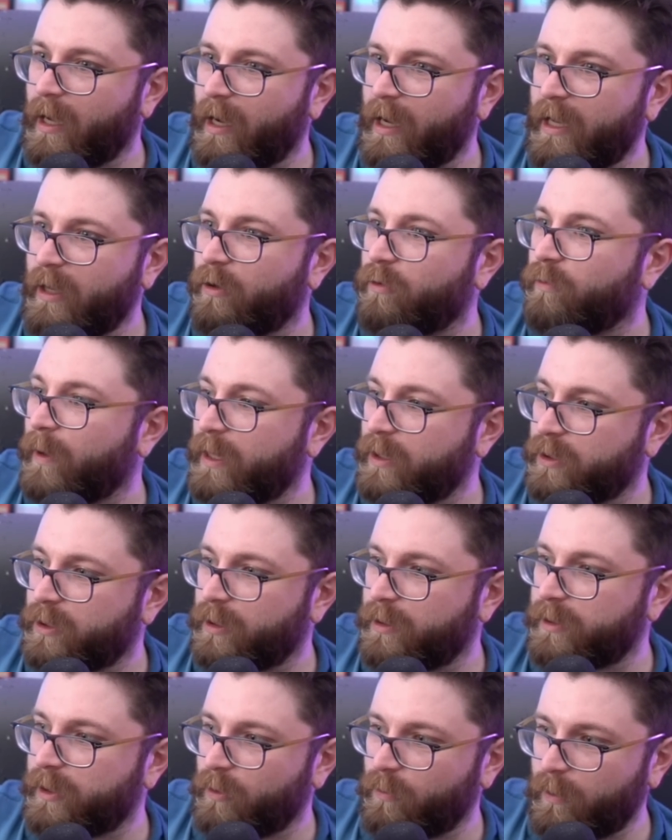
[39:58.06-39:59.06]

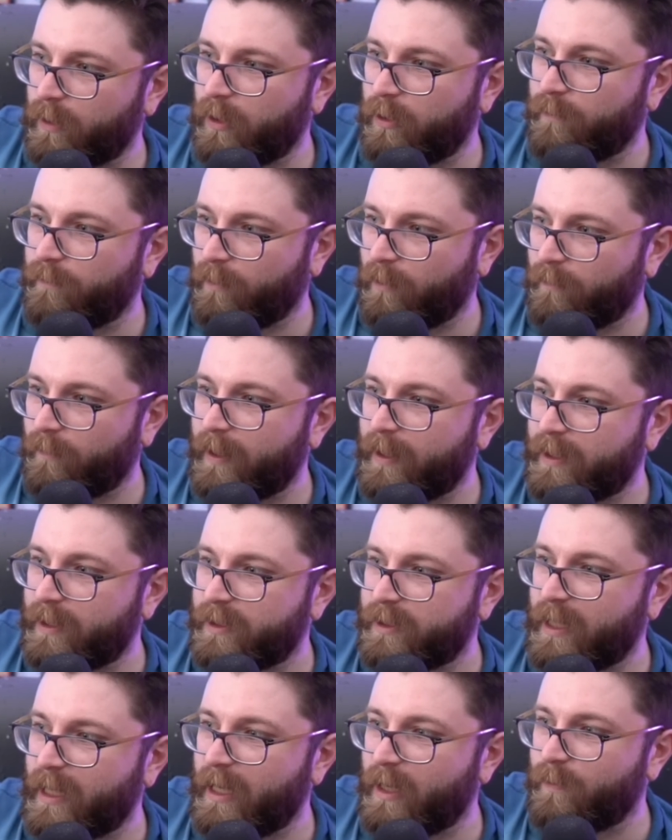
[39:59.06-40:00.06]
iterations on what you have already
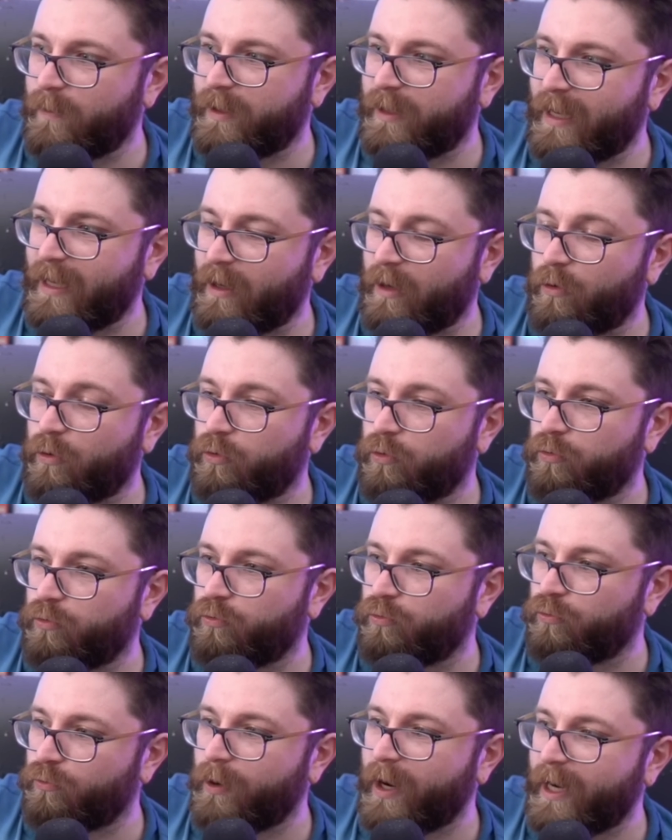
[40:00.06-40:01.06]
seen with
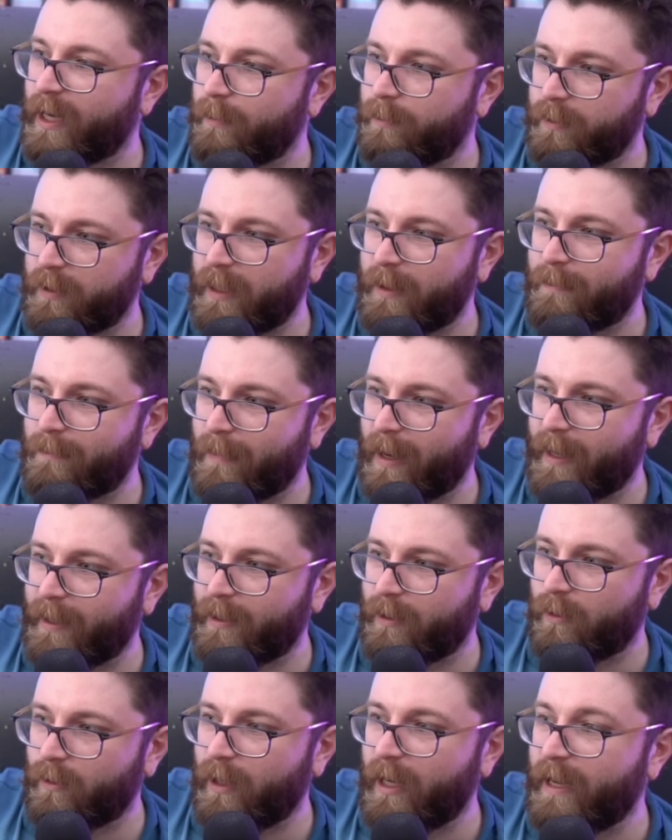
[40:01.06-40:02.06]
incredibly
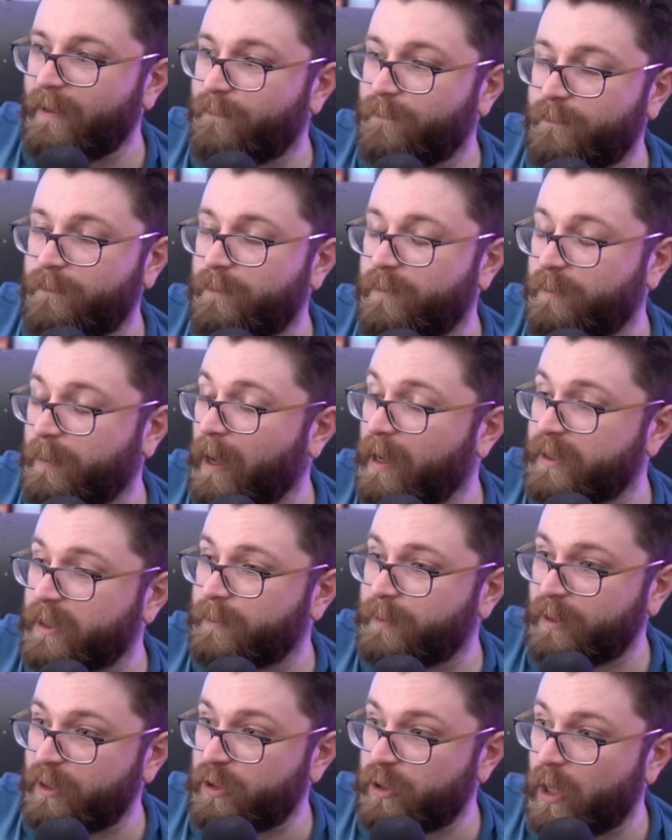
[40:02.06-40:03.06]
minor, if
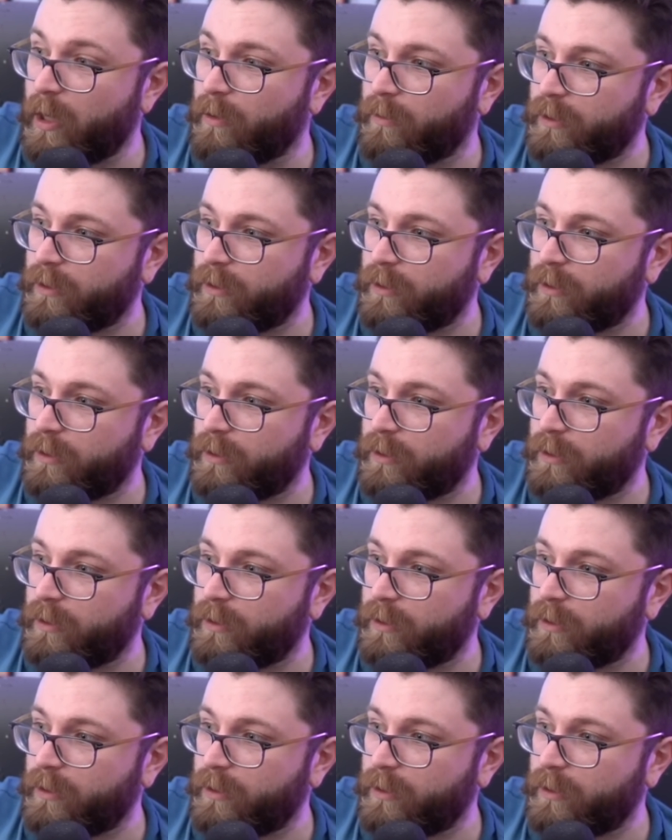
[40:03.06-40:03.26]
possibly no